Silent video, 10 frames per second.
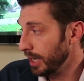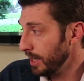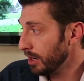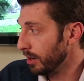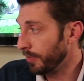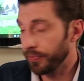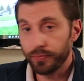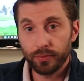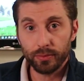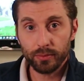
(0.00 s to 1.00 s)
Here,
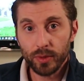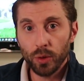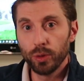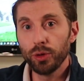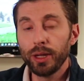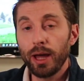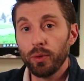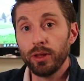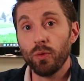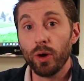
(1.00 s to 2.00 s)
we're doing that
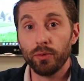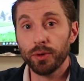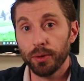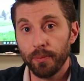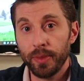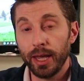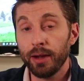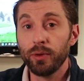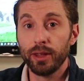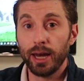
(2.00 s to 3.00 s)
within one room
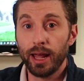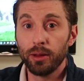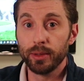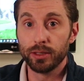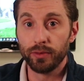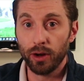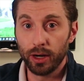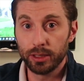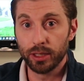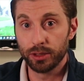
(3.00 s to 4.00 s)
and within elements of the
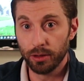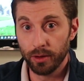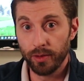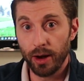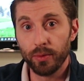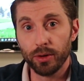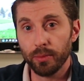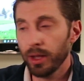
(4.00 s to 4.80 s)
architecture of that room.